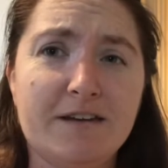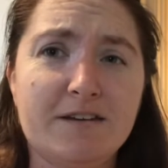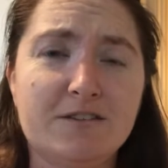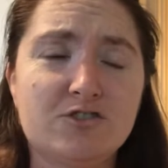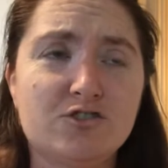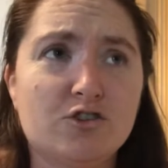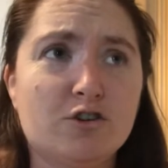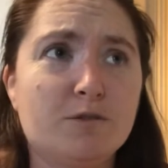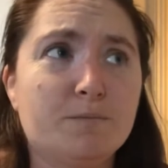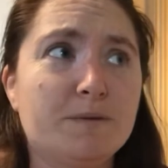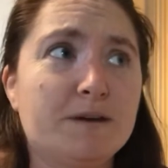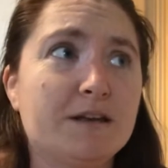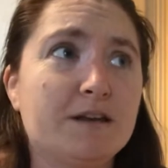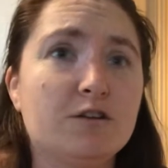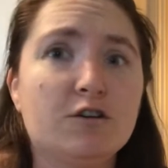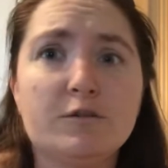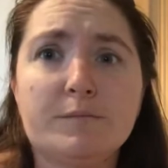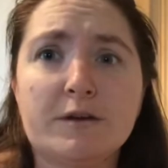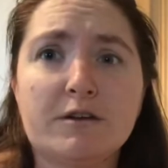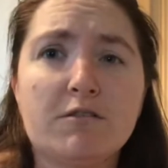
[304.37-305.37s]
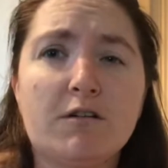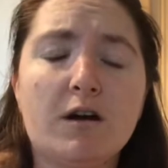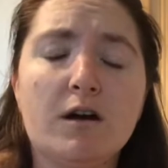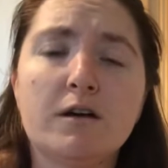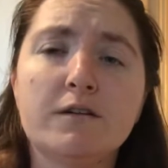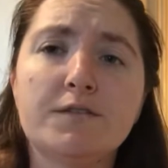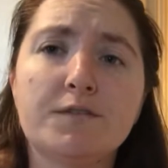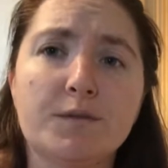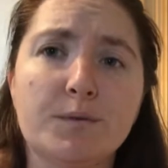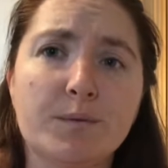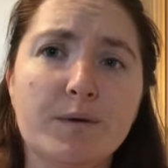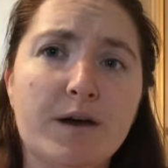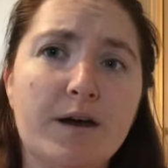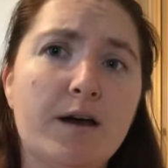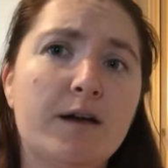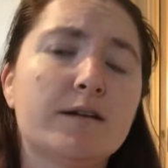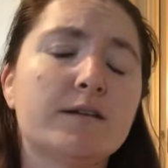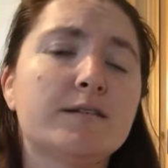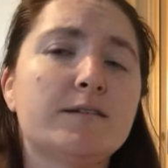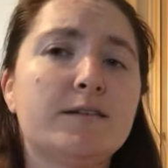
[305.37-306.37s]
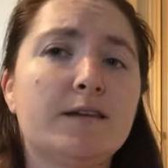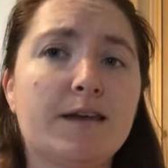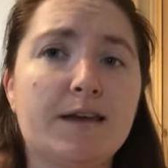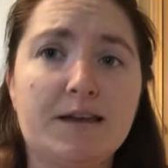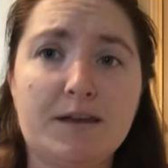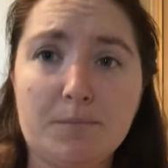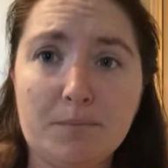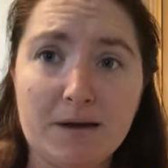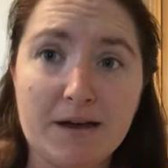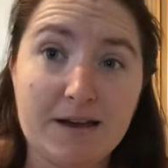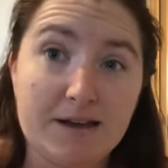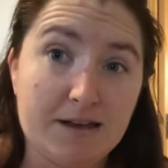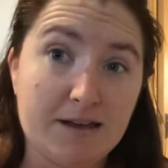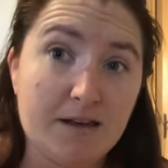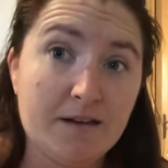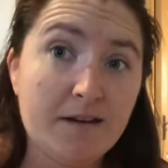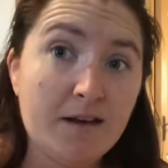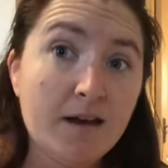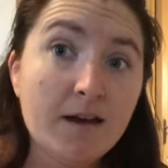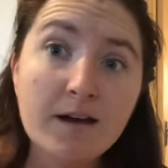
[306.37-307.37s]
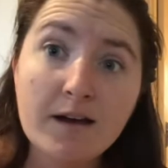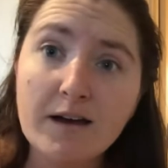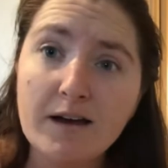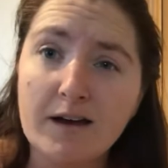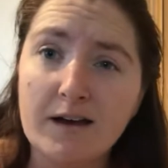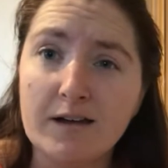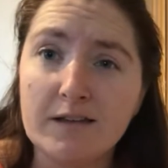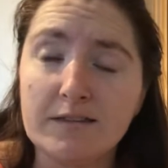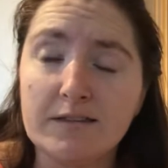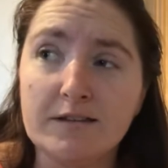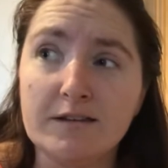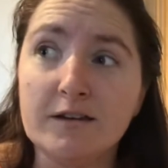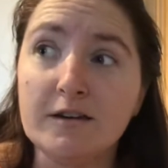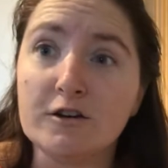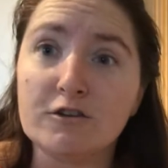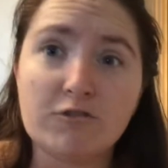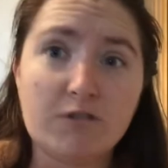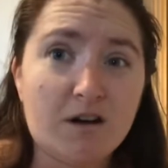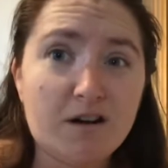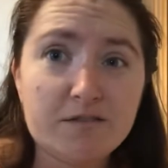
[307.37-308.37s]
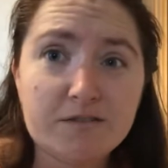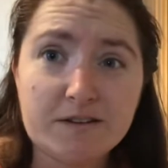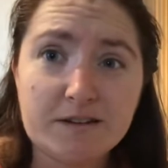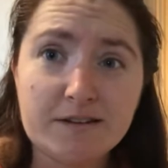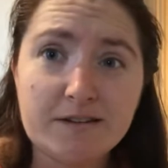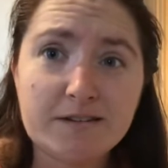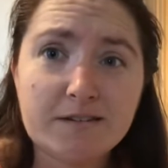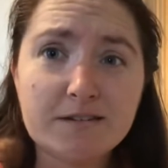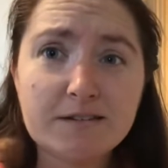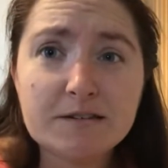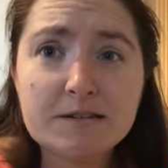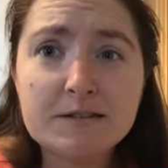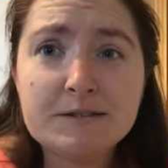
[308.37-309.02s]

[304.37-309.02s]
shop in Hobbycraft, The Works, eBay, other crafters,